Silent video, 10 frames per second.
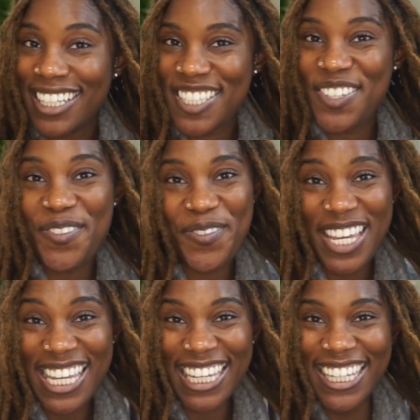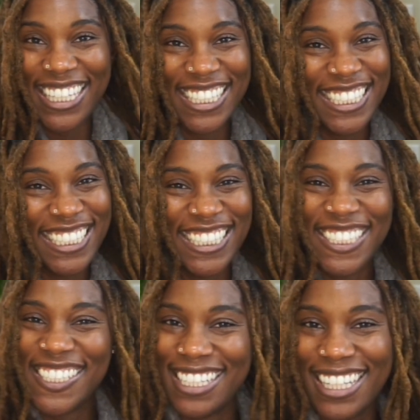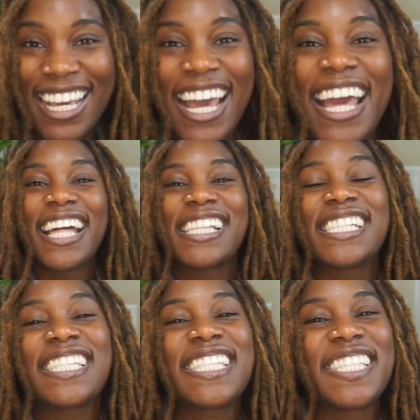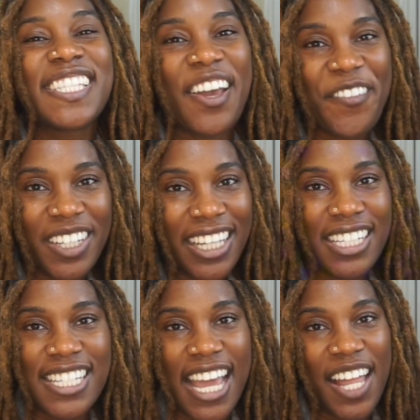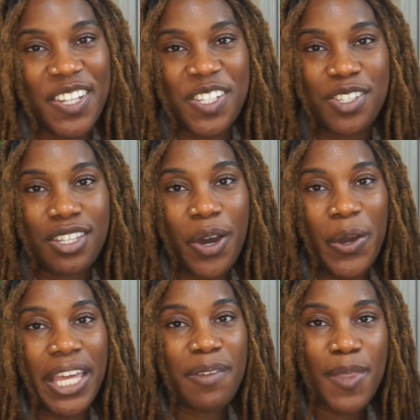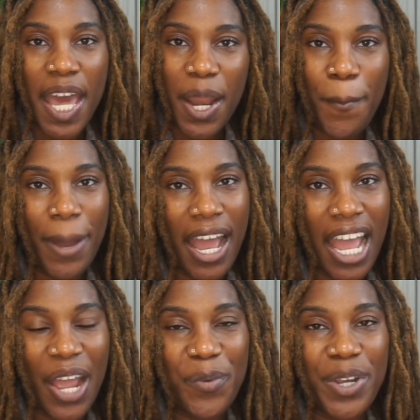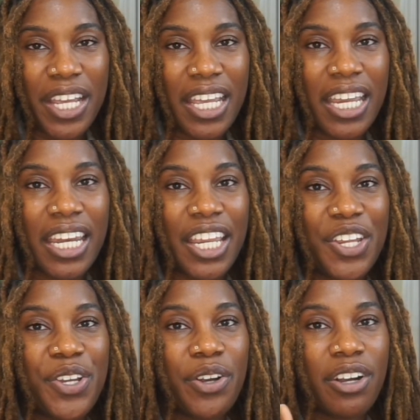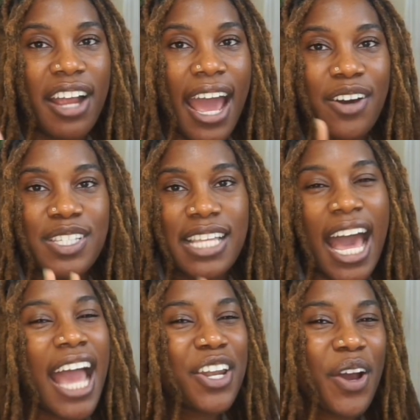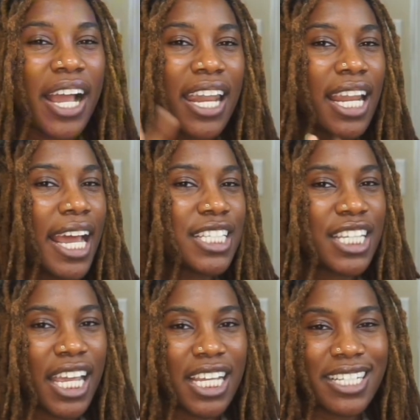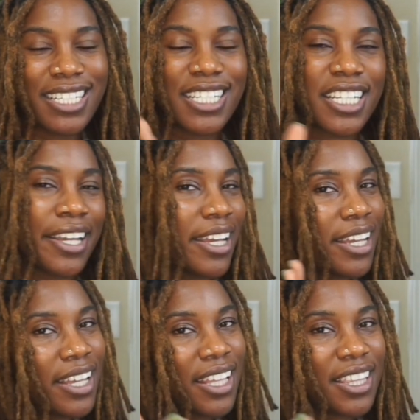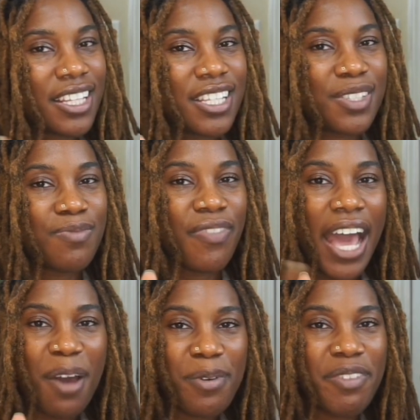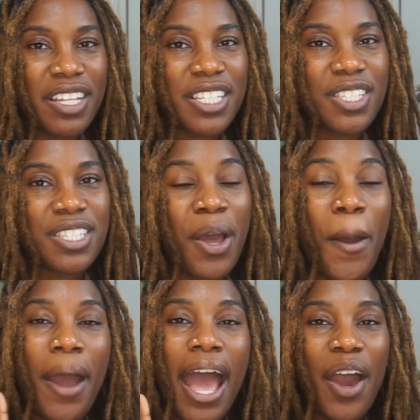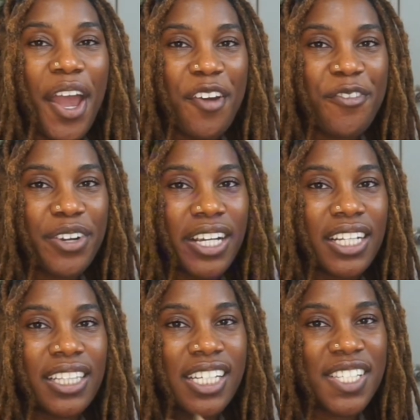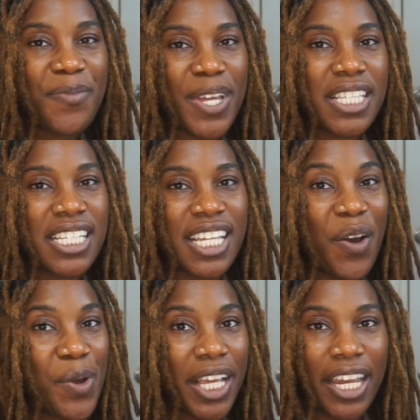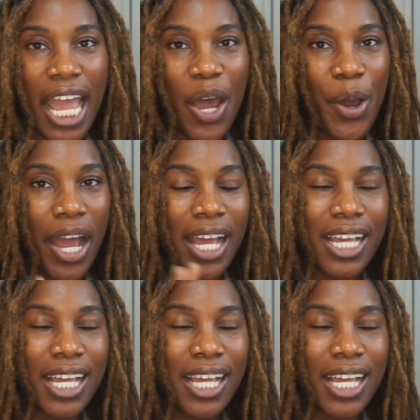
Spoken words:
to me, this is definitely a challenge. So keep that in mind when you're outside. I know I kind of like changed the vibe of this. However, there's a message that I want to get out.